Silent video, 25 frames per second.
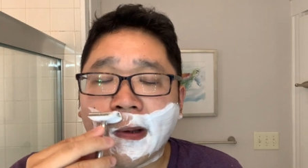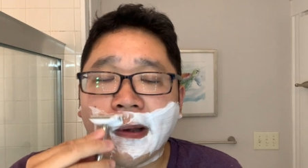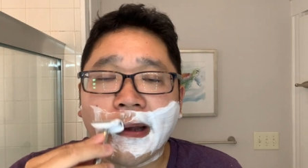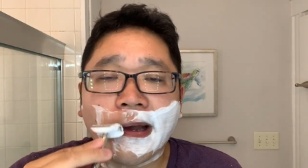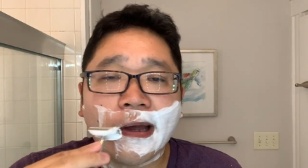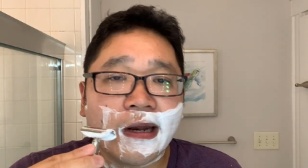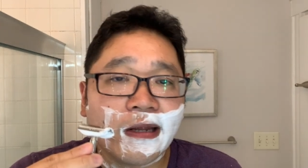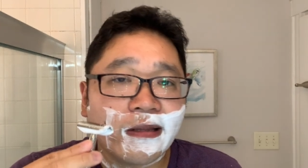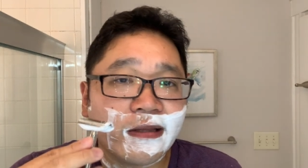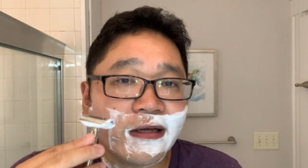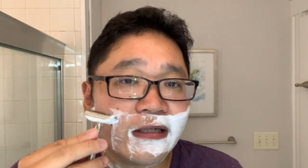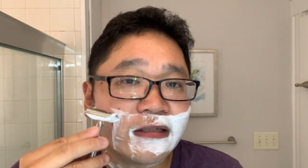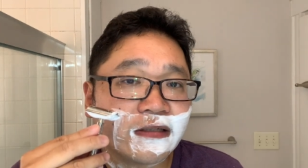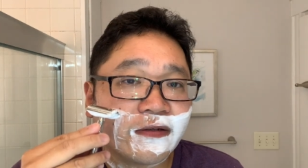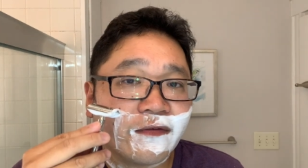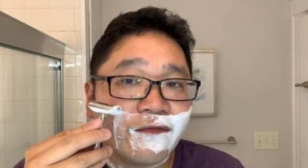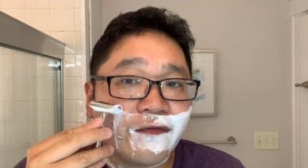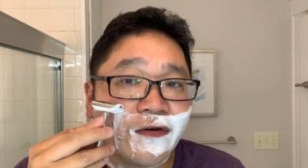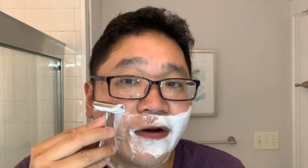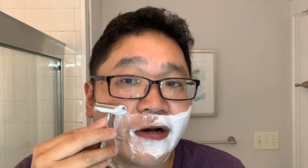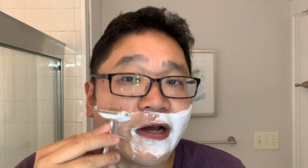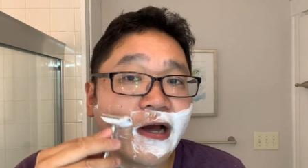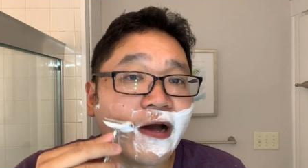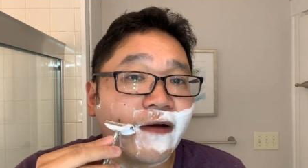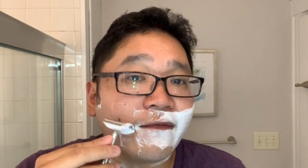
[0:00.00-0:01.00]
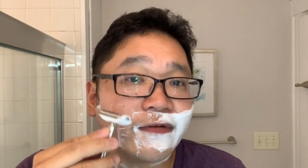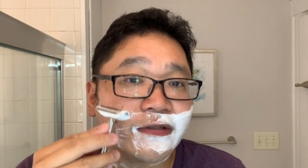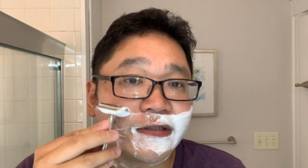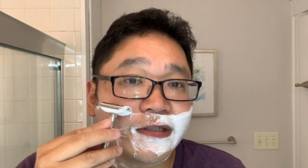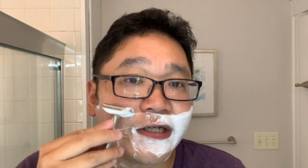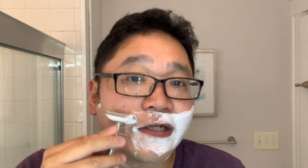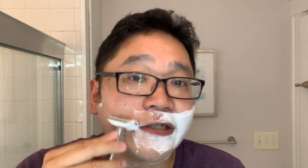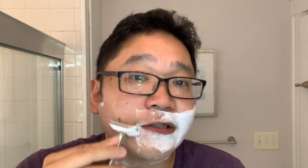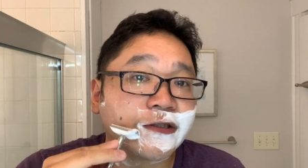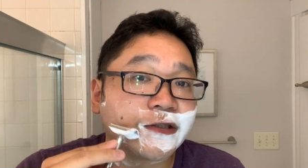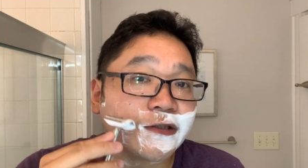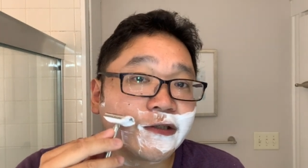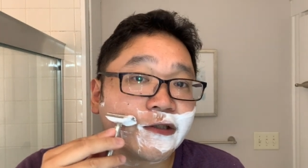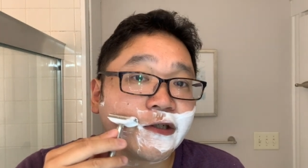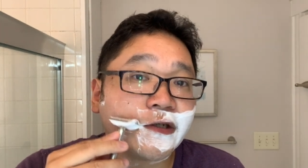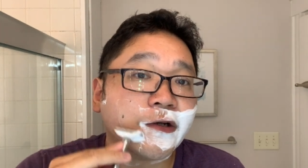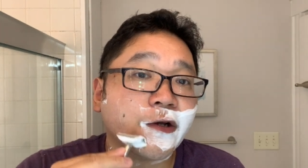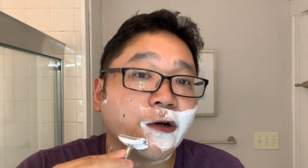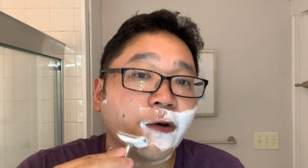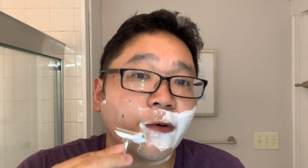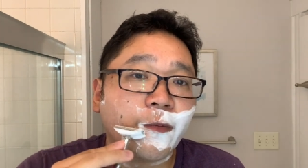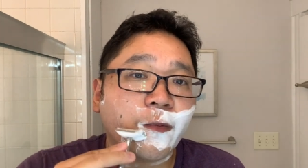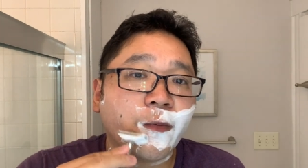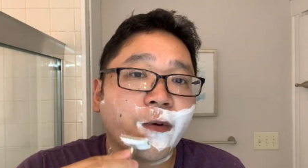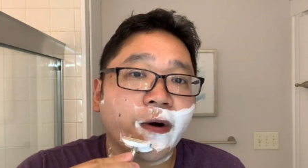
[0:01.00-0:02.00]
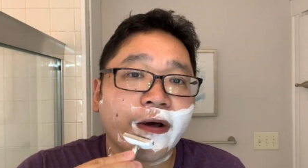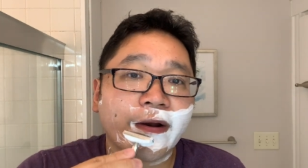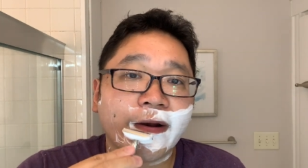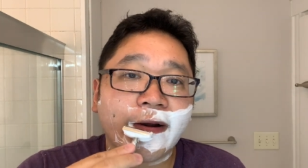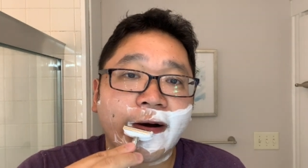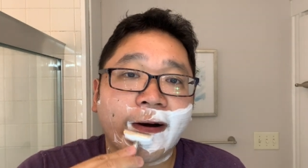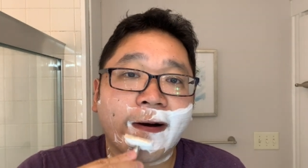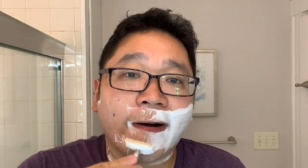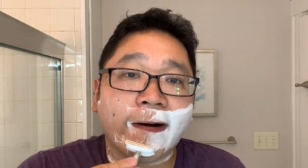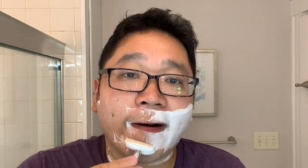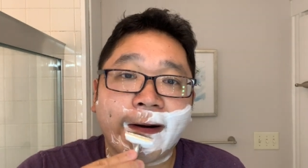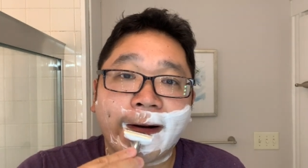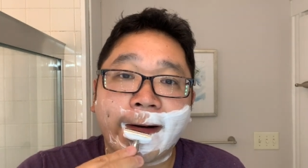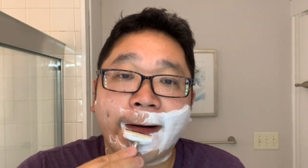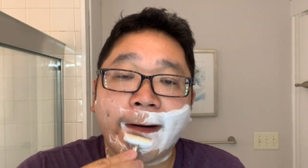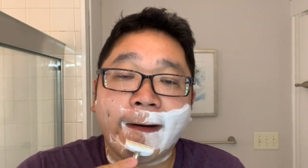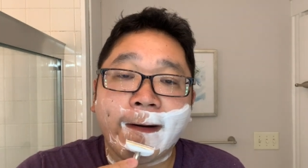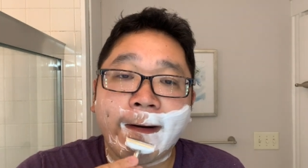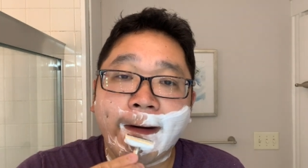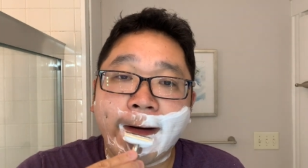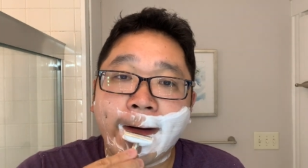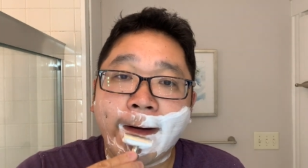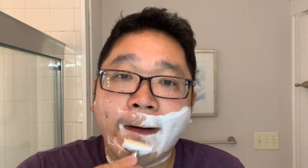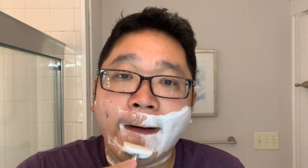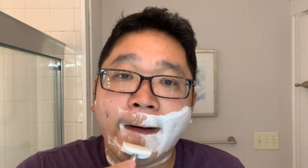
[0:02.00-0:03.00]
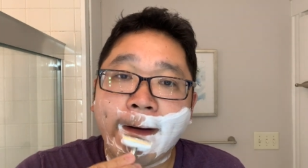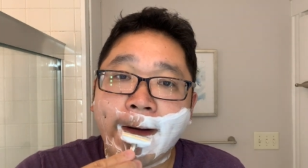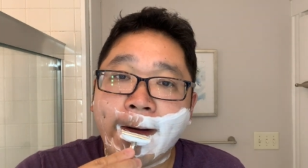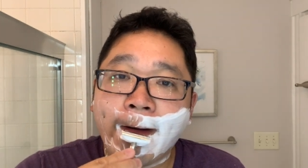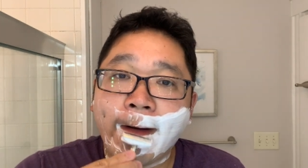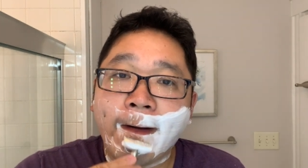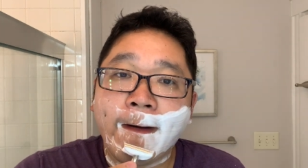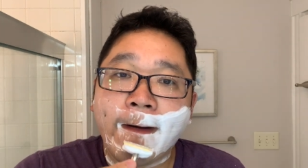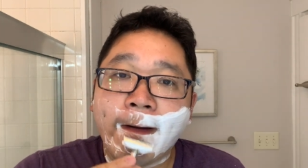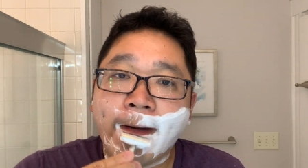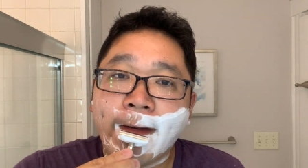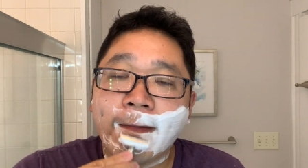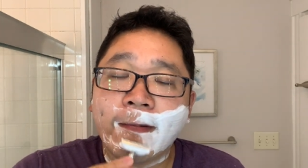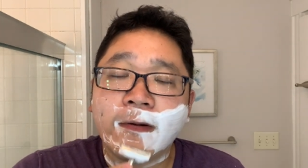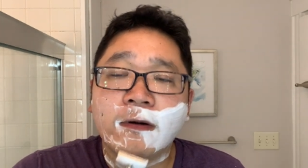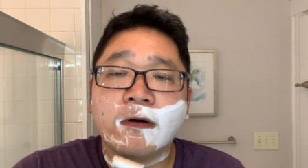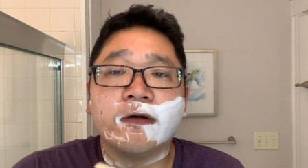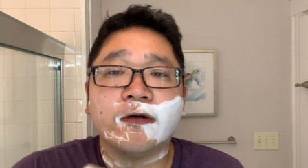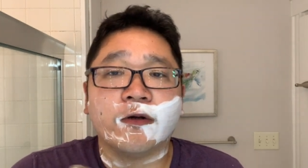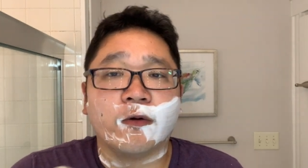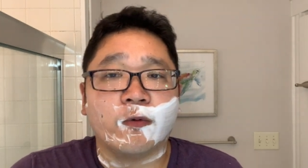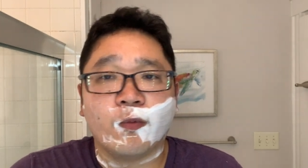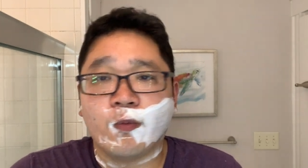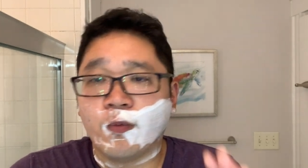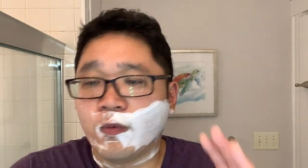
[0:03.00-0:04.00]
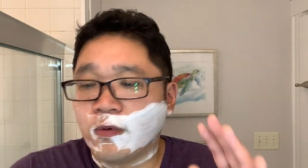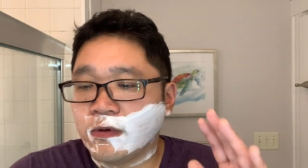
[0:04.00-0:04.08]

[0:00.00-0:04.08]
And I think it's a fun conversation to know what are, you know,